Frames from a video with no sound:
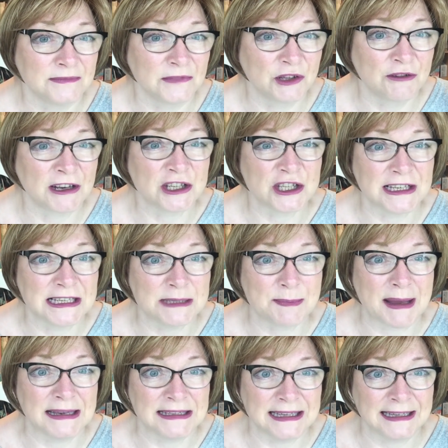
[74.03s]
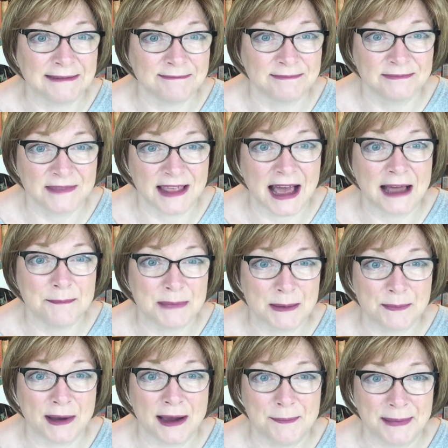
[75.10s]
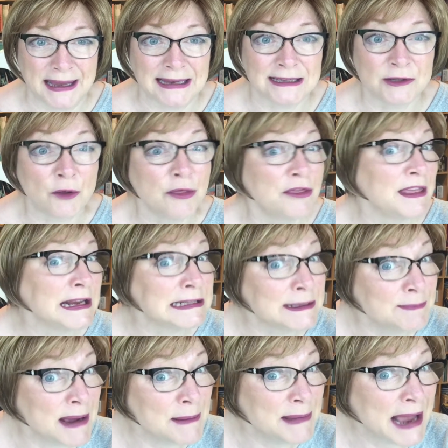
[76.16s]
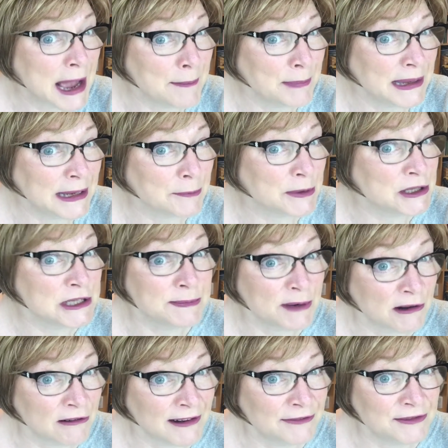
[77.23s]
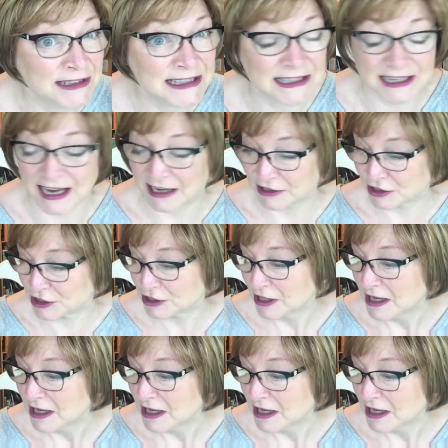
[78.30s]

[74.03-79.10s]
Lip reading: gradually spending that bit by bit on things that make me happy, which is my Crafty stash.